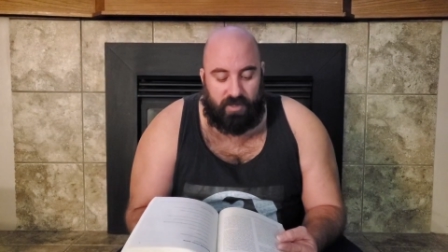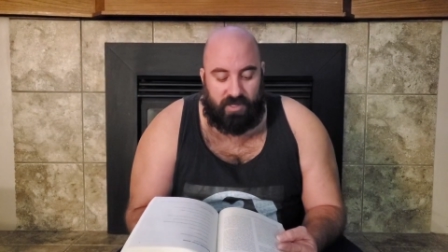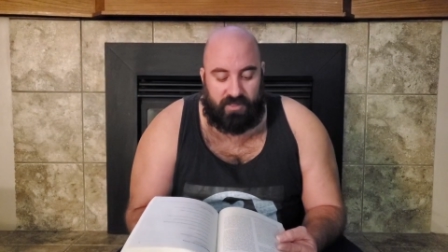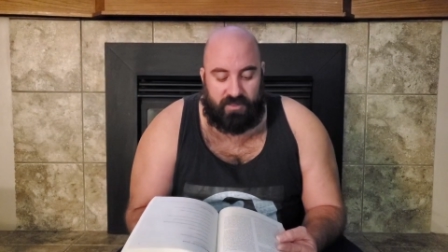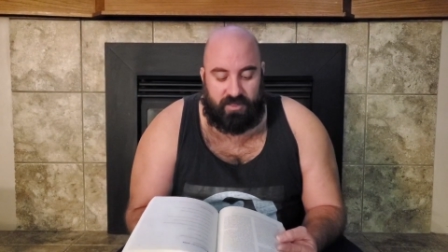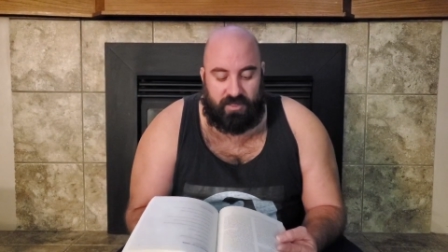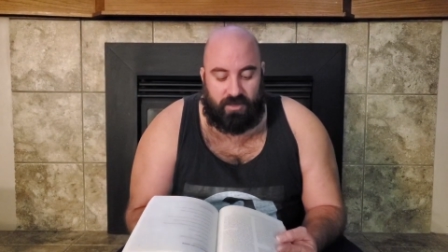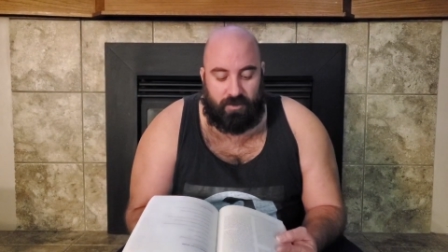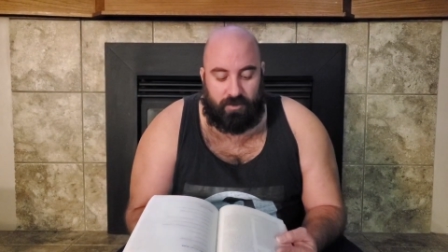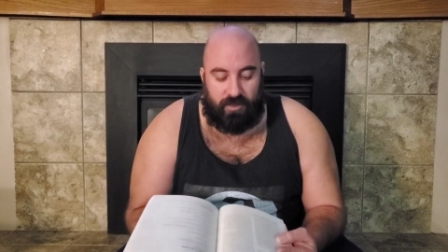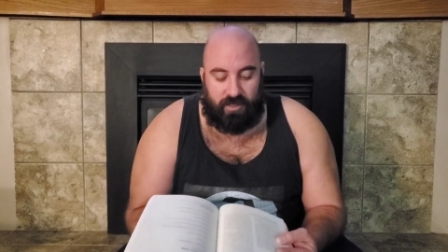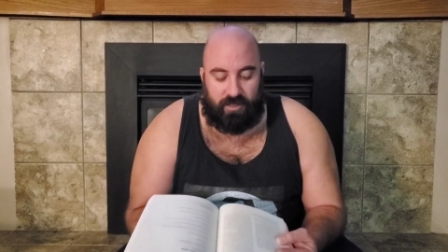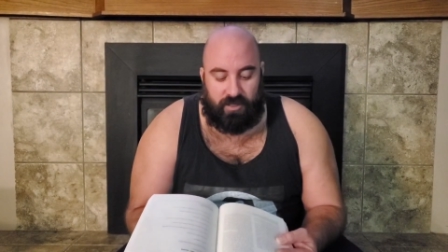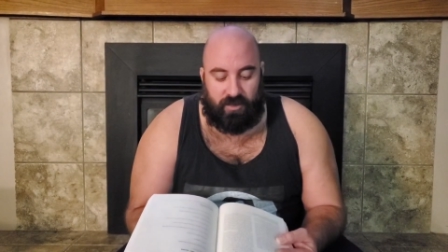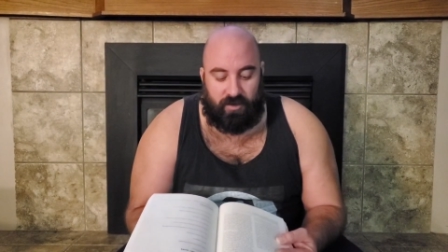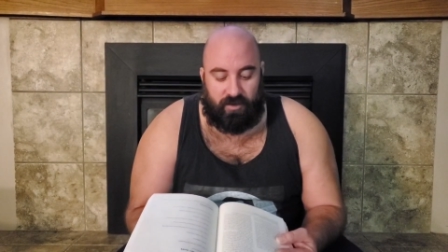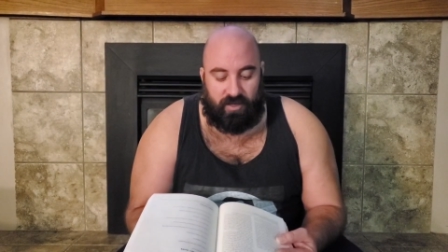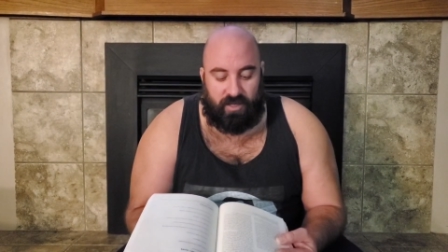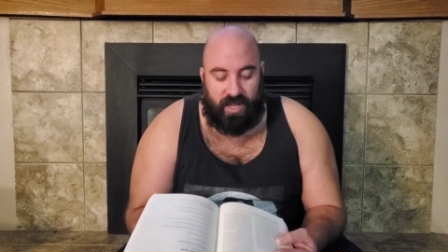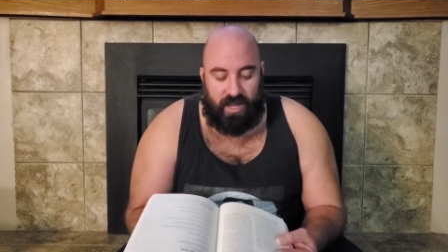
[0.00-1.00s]
because they know that
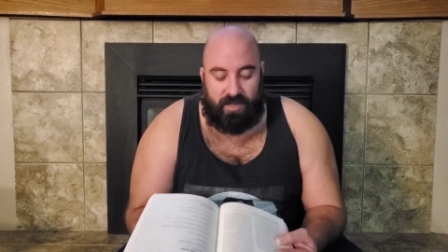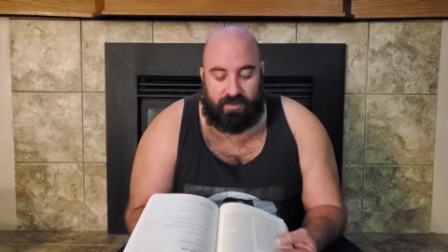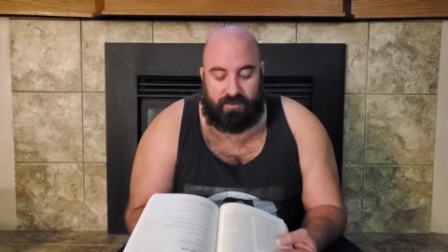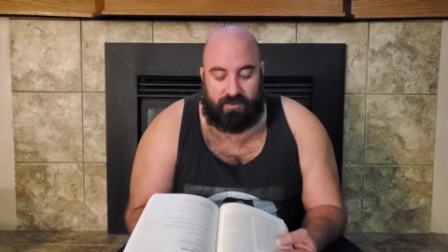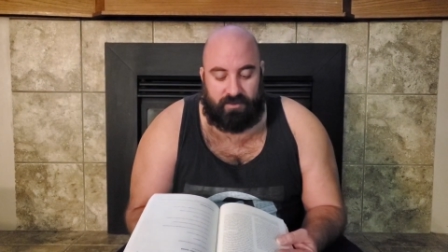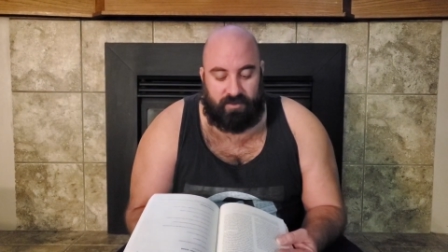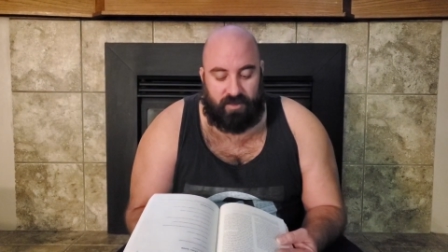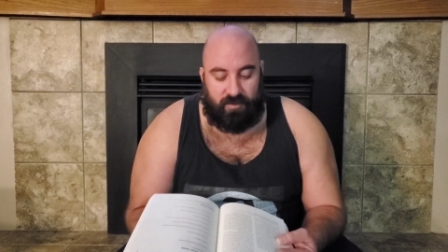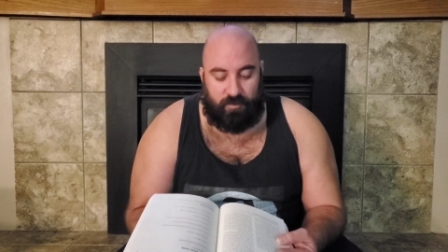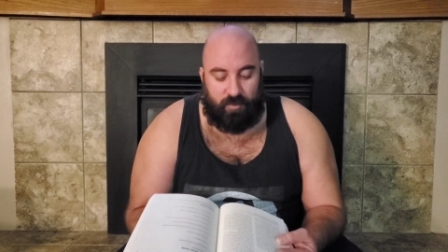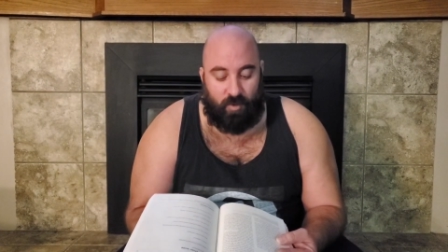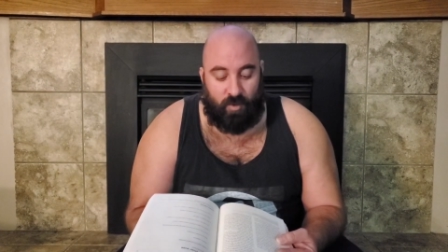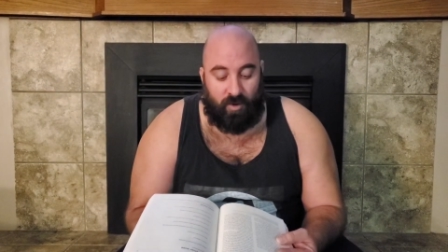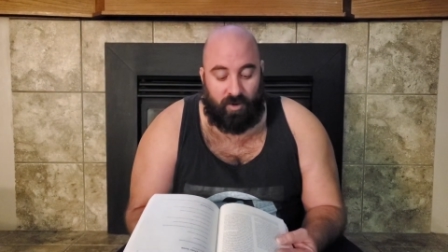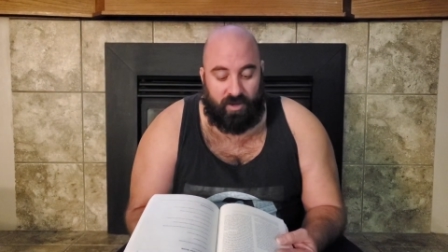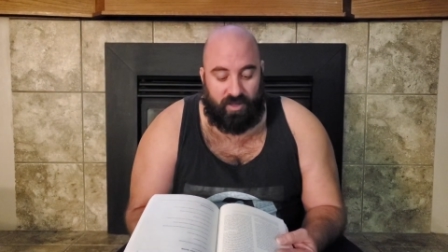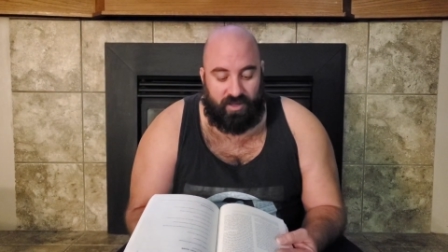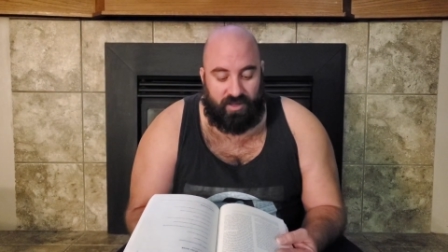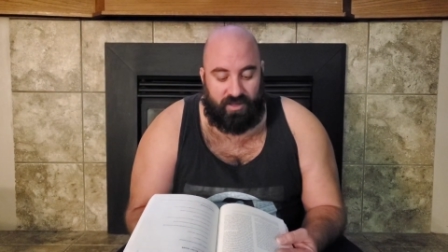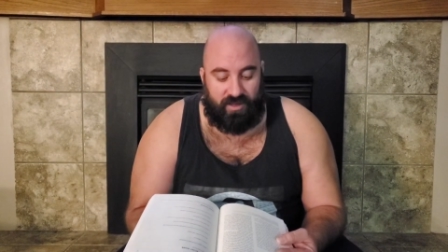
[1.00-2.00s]
Clark Kent is on
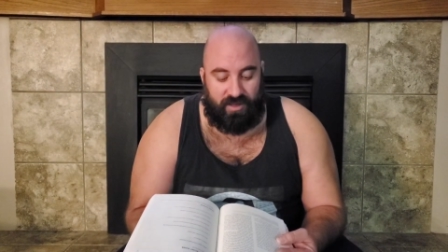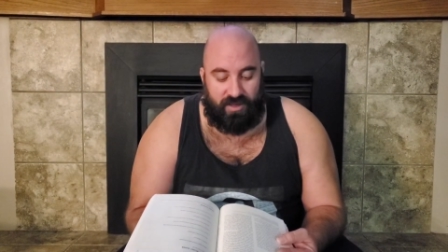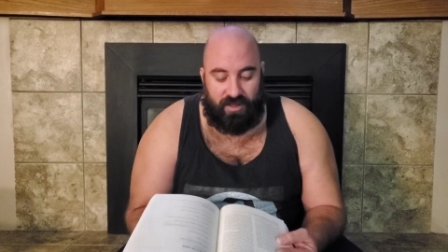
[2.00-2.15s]
board.